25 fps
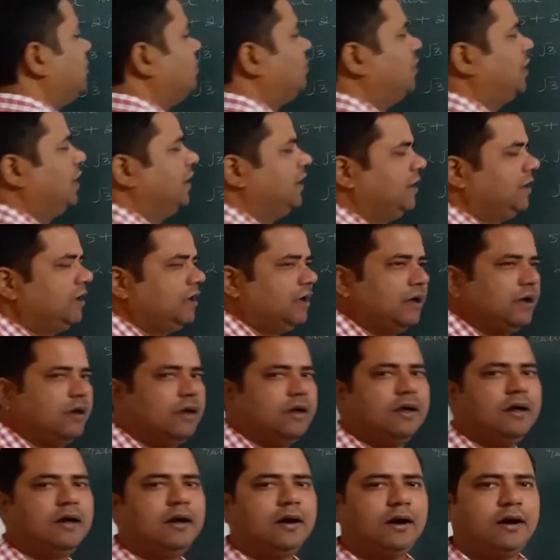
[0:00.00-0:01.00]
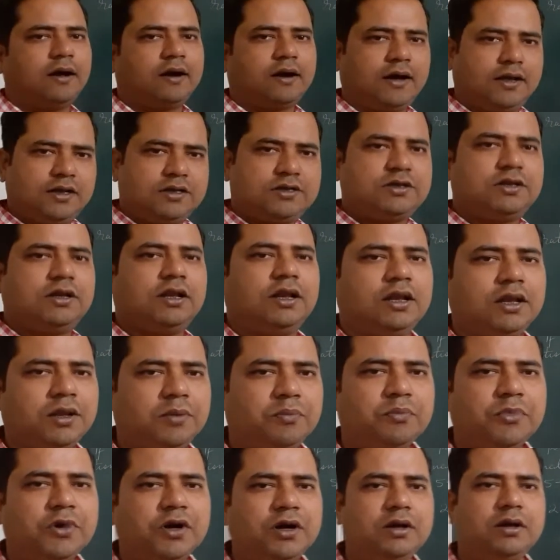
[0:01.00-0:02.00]
by a rational
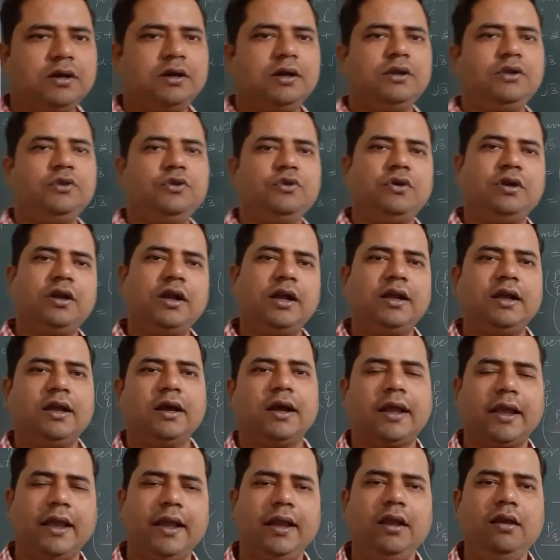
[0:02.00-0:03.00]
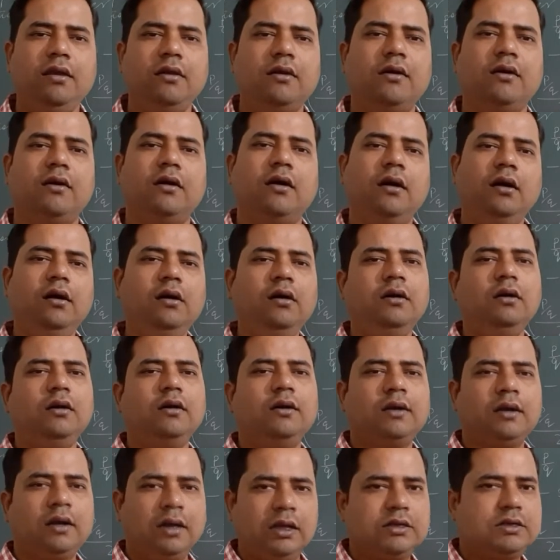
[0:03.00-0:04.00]
number, you get again a
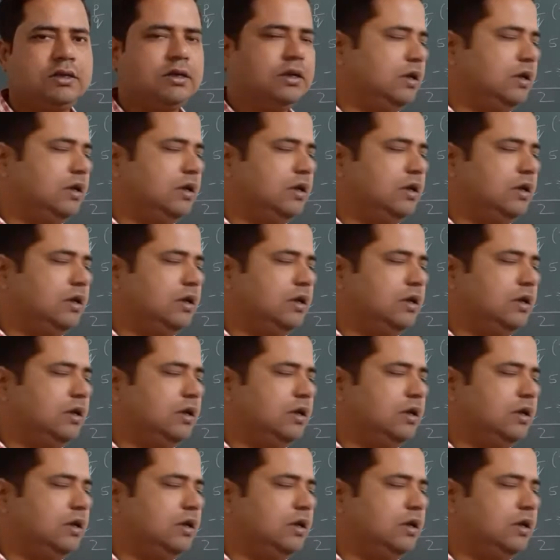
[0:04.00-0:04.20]
rational